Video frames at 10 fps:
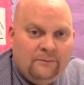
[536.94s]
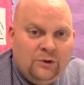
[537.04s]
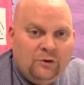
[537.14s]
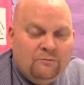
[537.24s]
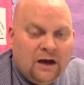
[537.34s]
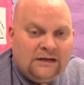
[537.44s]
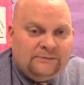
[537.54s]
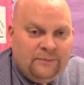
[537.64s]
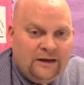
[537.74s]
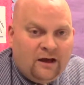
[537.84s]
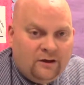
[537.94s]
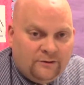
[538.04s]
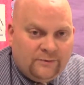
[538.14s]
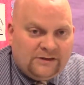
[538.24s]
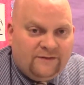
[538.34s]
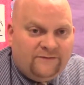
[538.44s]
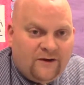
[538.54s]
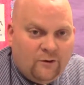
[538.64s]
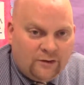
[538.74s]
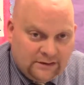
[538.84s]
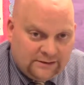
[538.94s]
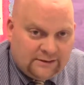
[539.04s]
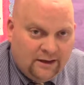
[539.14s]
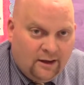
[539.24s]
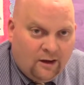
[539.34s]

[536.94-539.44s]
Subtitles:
You must be 100% focused